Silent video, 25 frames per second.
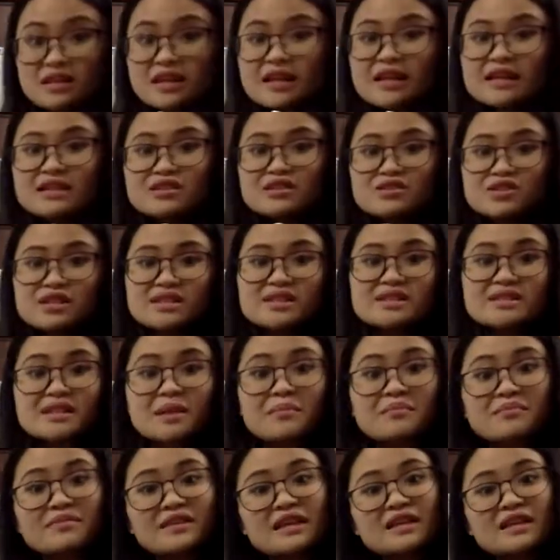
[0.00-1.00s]
It's just
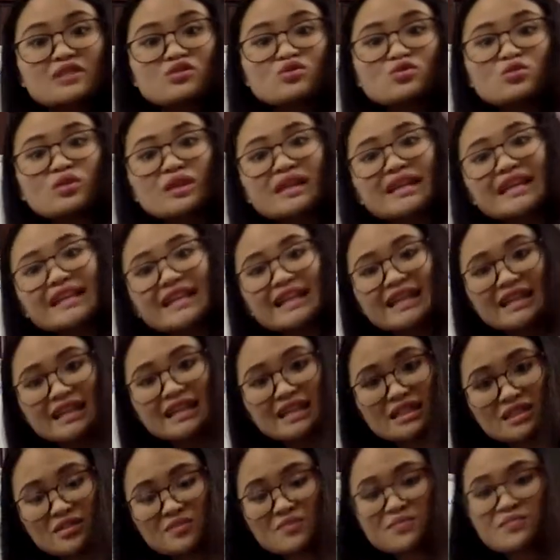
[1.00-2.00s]
something to lead in,
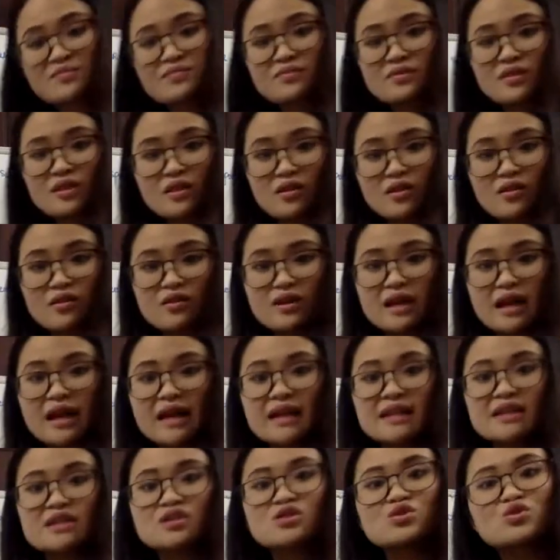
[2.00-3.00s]

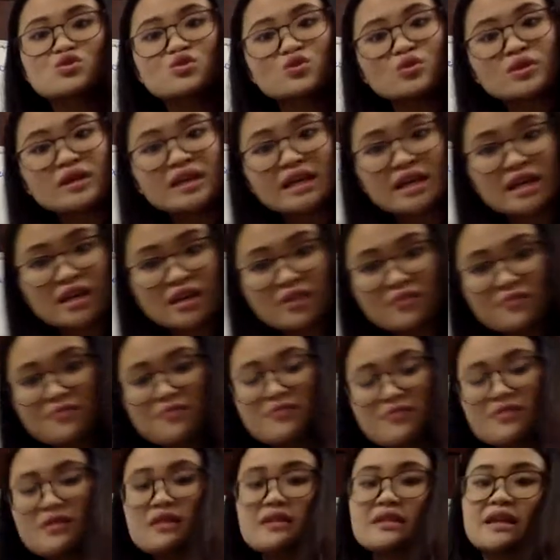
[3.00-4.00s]
okay, to give
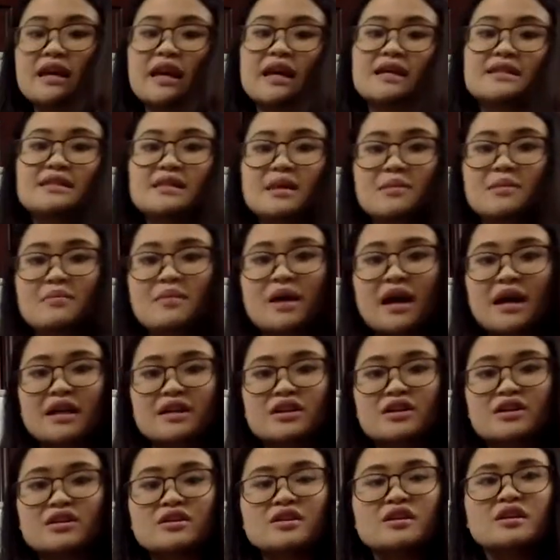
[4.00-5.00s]
the
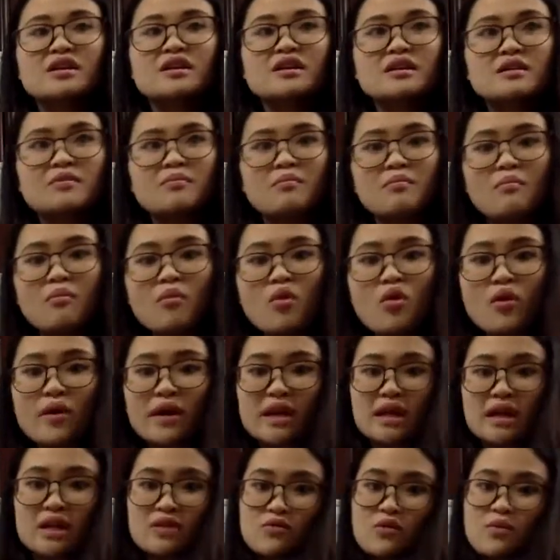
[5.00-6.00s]
examiner more
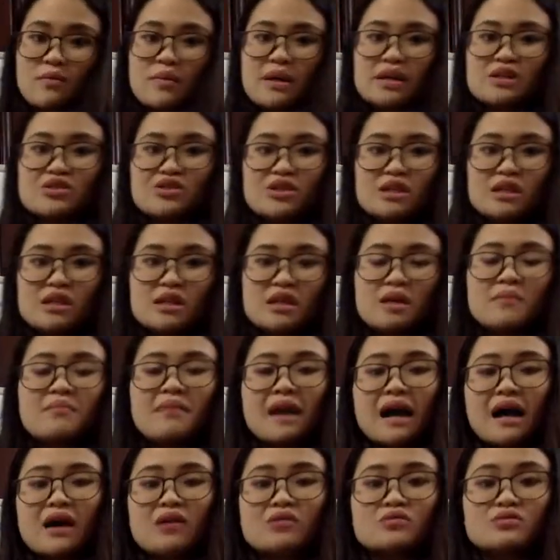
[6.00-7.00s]
information
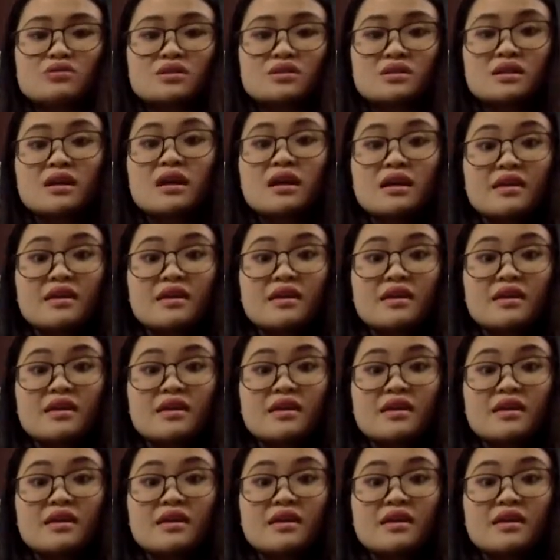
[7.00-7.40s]
about